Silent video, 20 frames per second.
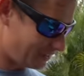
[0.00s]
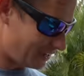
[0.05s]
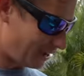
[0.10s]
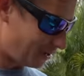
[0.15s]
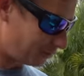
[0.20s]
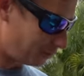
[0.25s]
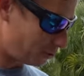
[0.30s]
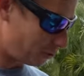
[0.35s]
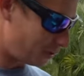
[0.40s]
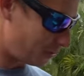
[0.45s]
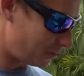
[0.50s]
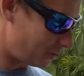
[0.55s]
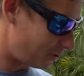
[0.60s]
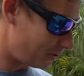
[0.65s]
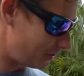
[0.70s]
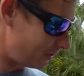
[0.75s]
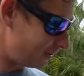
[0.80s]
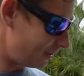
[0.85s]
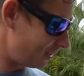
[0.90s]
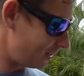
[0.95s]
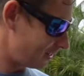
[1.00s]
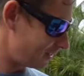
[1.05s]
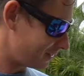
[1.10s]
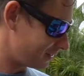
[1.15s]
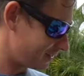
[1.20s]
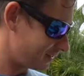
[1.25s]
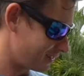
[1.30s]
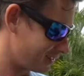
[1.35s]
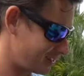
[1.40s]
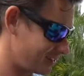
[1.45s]
the outdoor burner on.
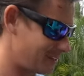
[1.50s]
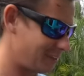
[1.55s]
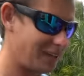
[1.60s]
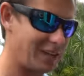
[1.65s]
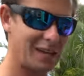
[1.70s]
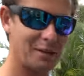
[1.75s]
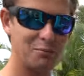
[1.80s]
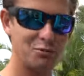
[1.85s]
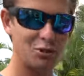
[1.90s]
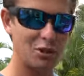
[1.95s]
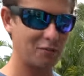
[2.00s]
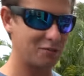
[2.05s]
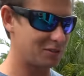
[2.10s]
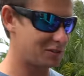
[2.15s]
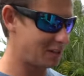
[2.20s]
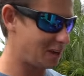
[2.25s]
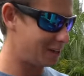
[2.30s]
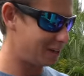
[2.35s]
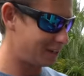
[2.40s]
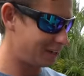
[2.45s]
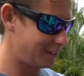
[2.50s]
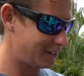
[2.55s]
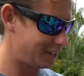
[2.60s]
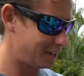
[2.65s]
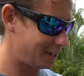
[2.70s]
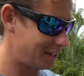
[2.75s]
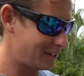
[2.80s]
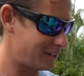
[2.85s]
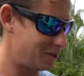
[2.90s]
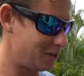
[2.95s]
This is the Camp Chef
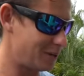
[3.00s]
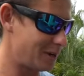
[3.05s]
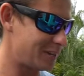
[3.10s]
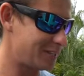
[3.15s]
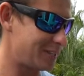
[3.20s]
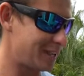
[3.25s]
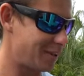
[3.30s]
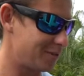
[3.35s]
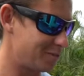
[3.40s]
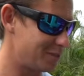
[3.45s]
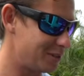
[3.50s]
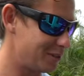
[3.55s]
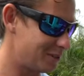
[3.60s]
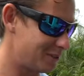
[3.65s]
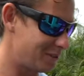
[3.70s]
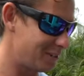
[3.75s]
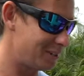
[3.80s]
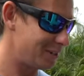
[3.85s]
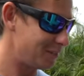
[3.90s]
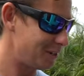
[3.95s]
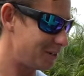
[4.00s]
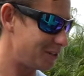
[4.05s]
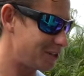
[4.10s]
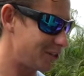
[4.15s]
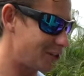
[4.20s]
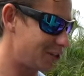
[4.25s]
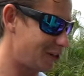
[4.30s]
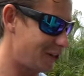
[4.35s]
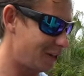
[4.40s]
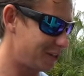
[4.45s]
Sidekick. You guys have been seeing me
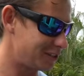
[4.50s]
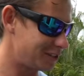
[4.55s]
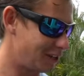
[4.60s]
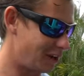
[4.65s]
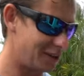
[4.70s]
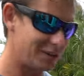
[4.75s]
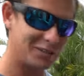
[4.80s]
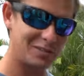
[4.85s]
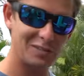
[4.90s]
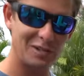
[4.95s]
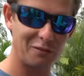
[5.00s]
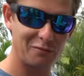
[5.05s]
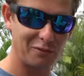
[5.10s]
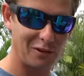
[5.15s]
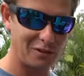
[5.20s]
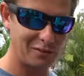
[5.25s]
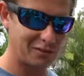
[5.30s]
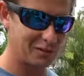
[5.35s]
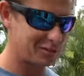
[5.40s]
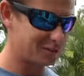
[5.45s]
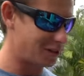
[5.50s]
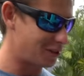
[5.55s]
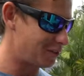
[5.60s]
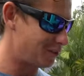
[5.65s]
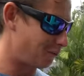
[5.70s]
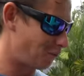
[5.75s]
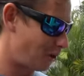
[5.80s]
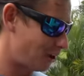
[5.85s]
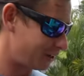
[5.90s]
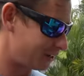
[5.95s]
cook a ton of stuff on this, on
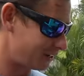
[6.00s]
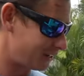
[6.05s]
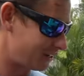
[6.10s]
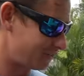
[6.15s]
the wok and